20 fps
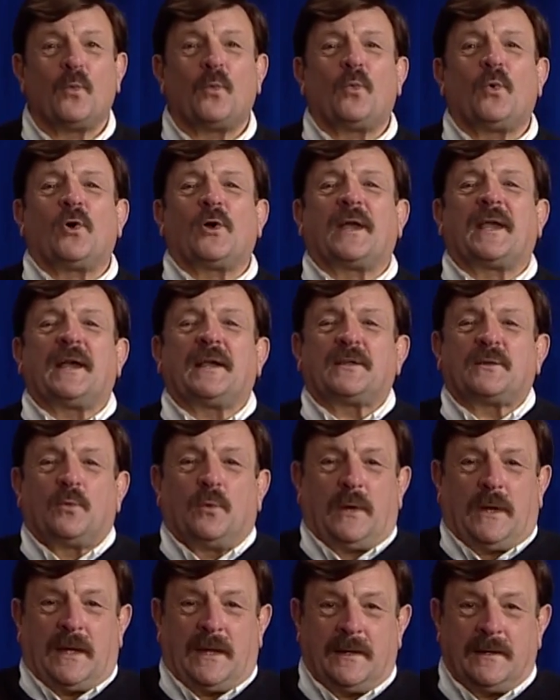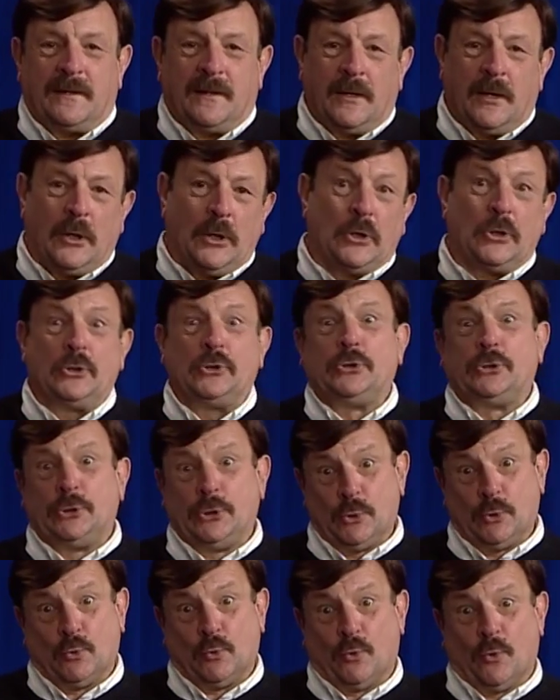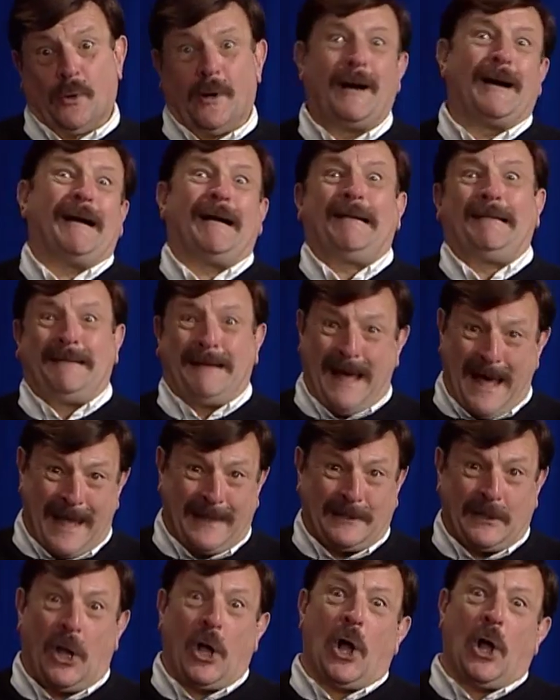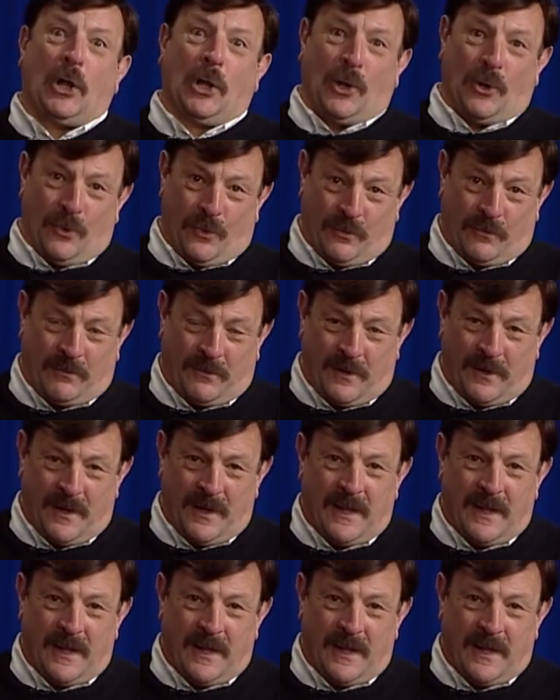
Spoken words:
Well, guess what? You are not alone.